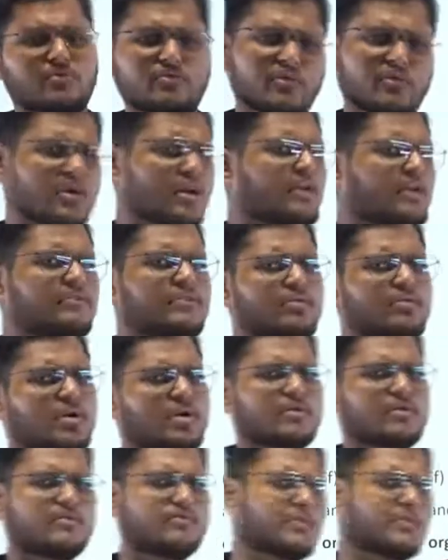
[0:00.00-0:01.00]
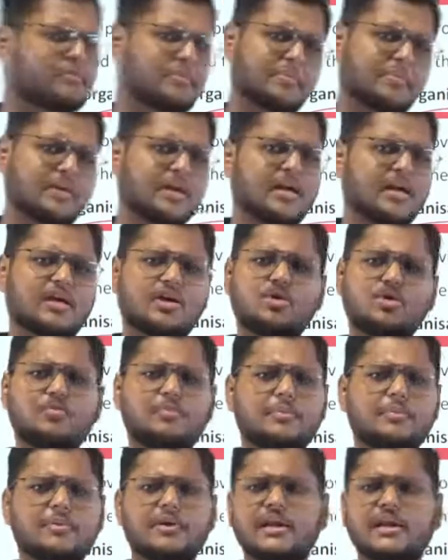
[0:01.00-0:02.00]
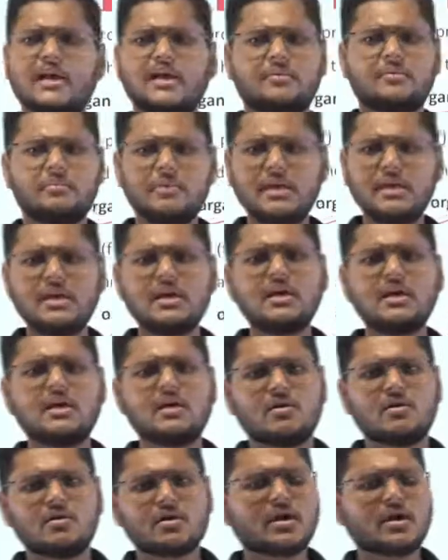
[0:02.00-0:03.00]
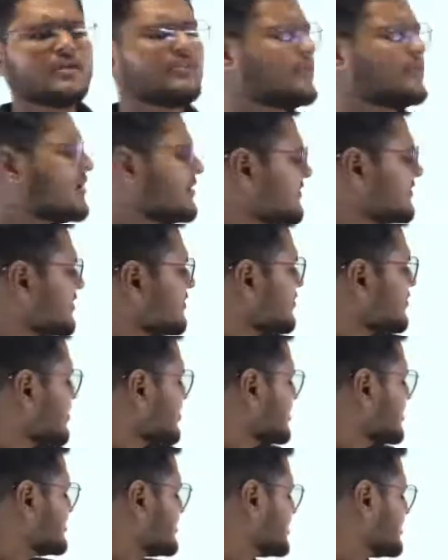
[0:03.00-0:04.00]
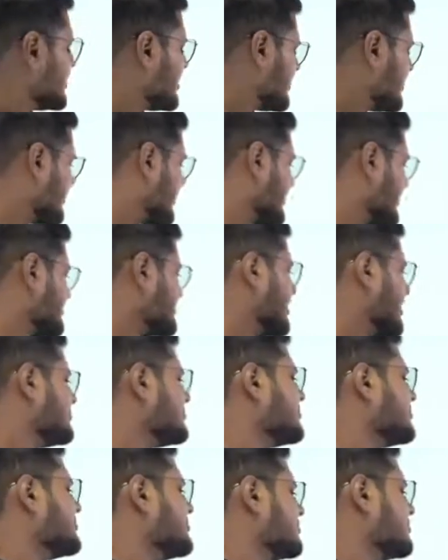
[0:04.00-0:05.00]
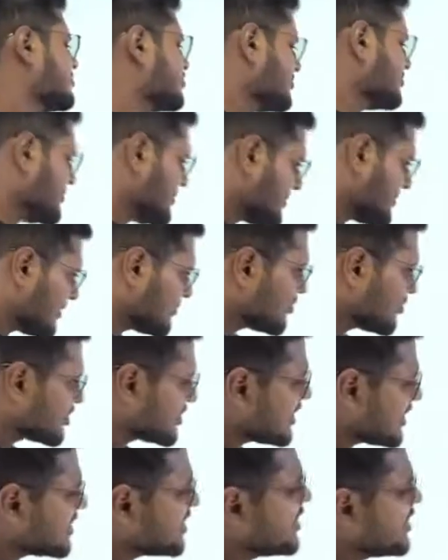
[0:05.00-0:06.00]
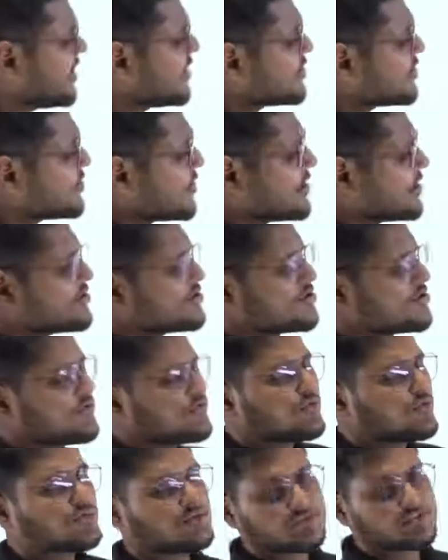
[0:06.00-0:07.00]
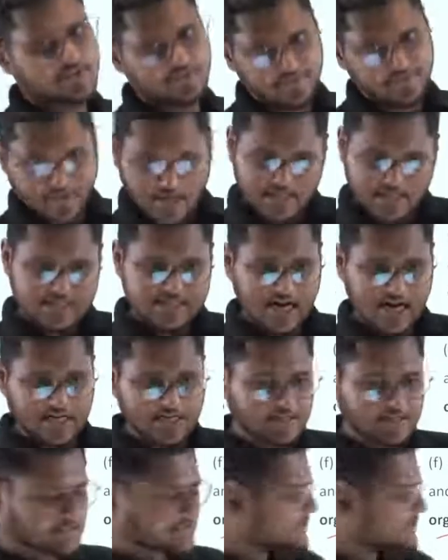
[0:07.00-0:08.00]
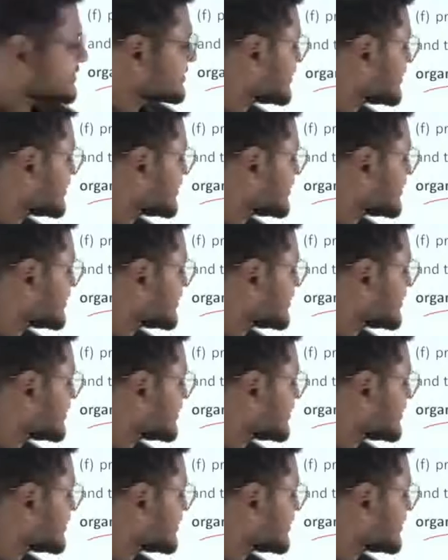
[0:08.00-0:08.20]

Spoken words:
For everyone, for people like you, people like me. Okay, for everyone, a general awareness should be promoted to ensure food safety and standards.